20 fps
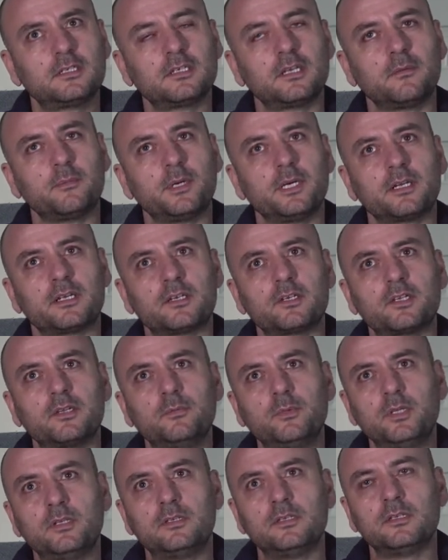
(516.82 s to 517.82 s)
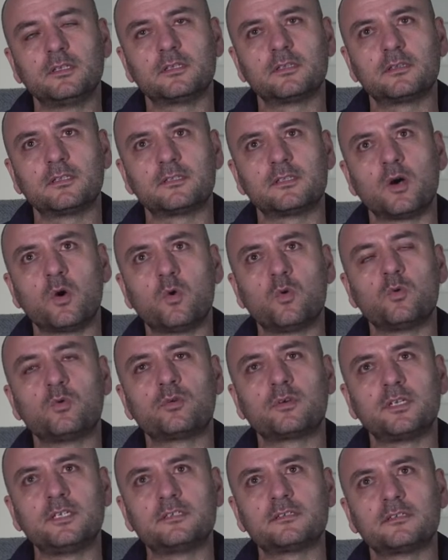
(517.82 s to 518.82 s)
American community. The whole
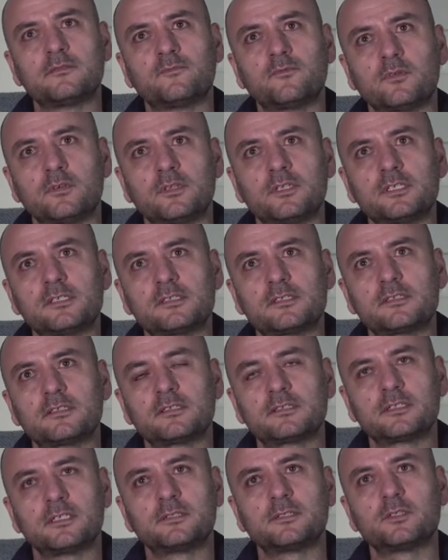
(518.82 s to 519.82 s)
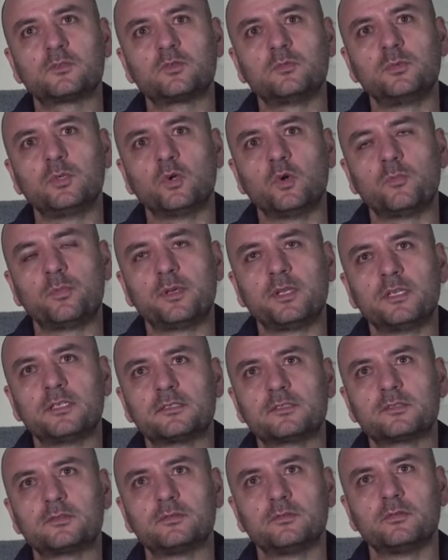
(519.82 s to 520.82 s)
reason for this center to be open is
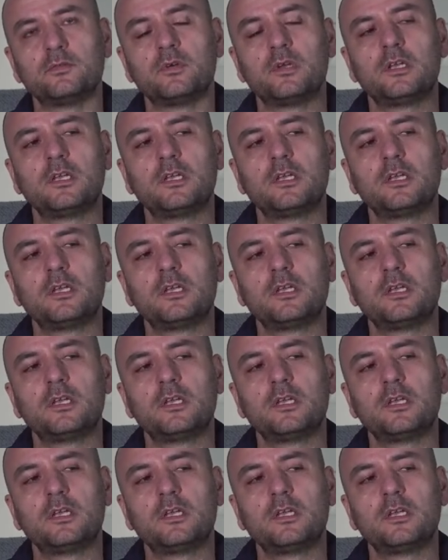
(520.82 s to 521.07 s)
to